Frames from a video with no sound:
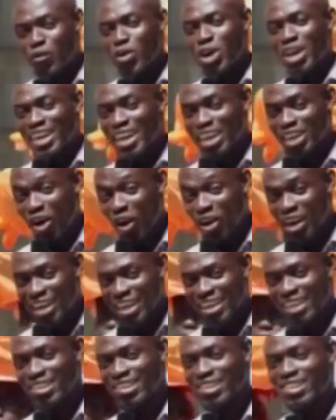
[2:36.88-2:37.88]
the young
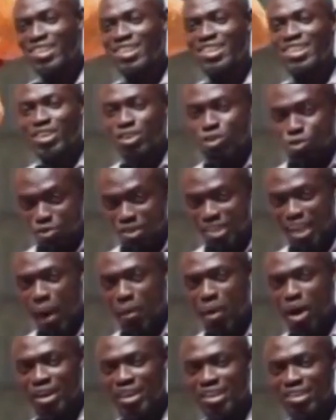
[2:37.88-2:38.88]
ladies to say
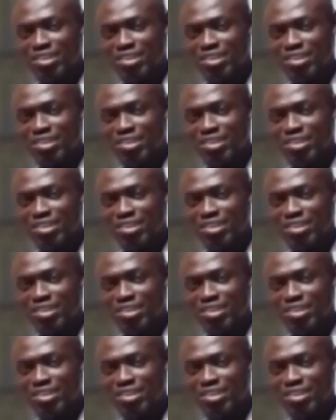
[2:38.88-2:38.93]
about this?